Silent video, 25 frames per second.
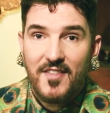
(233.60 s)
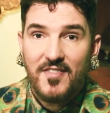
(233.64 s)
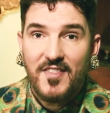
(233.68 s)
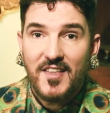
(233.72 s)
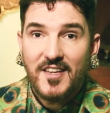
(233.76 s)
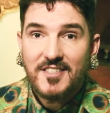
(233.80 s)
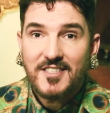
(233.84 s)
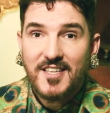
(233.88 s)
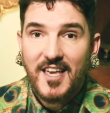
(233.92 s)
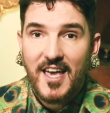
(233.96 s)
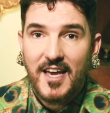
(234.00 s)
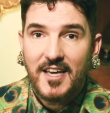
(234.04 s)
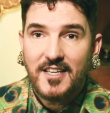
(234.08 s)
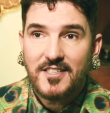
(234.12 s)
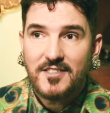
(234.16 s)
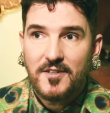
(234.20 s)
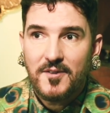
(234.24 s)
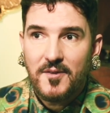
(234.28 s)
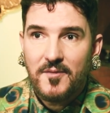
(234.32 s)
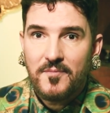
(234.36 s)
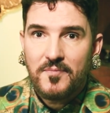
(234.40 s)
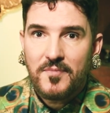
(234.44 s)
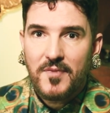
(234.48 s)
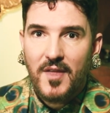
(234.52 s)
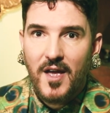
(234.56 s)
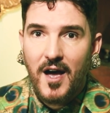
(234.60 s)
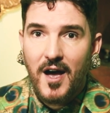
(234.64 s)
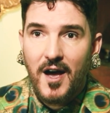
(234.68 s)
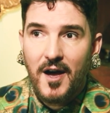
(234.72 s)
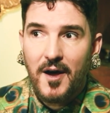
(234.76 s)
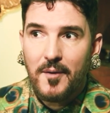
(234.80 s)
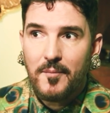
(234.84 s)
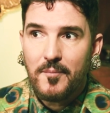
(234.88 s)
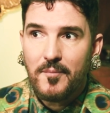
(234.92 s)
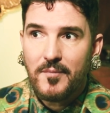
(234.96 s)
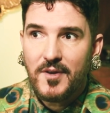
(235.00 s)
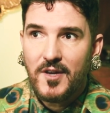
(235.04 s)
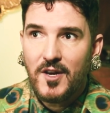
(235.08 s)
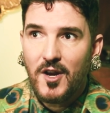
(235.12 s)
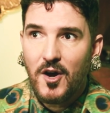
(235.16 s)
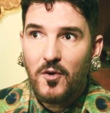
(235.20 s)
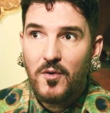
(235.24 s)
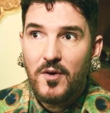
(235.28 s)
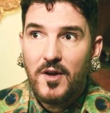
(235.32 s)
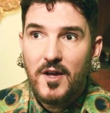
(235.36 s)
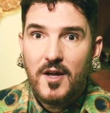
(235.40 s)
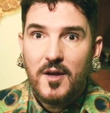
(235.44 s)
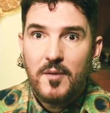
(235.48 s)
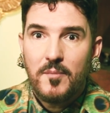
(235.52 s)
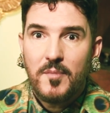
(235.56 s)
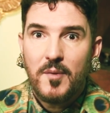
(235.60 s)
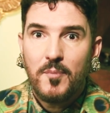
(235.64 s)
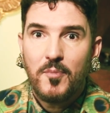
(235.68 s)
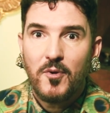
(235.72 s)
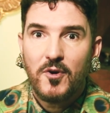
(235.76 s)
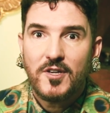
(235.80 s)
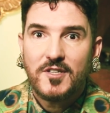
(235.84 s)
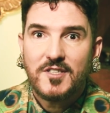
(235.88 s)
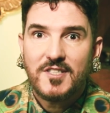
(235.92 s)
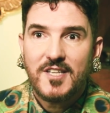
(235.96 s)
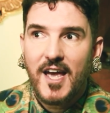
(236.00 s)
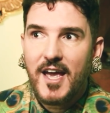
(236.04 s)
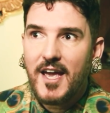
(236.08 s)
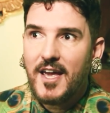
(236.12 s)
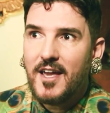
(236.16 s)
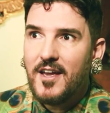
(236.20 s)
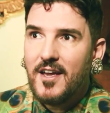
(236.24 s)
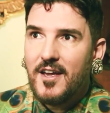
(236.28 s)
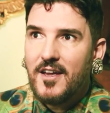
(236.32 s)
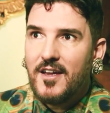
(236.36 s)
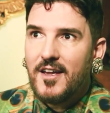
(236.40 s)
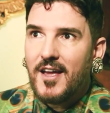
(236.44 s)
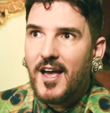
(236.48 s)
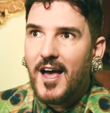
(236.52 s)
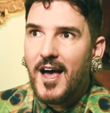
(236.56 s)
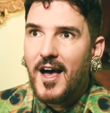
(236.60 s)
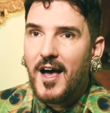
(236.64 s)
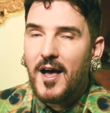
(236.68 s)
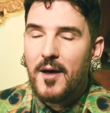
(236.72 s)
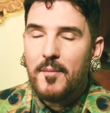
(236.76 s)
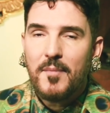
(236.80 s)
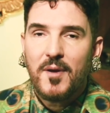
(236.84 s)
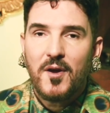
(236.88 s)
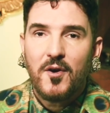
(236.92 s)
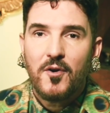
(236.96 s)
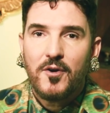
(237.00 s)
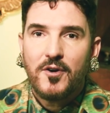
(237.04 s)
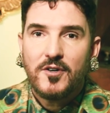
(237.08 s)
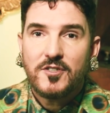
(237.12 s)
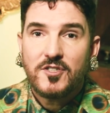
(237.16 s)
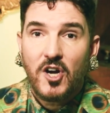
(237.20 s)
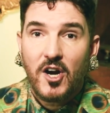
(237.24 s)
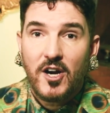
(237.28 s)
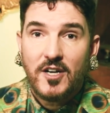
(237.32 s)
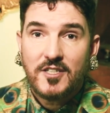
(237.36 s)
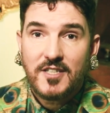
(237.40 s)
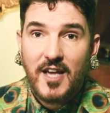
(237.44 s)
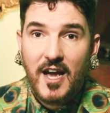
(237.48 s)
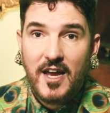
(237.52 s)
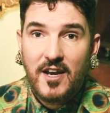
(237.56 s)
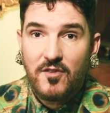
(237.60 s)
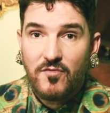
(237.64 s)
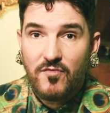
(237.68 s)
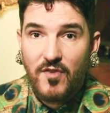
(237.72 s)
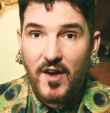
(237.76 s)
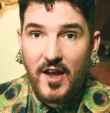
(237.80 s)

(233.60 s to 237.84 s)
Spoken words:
In this case, people could say mirrors are a sign of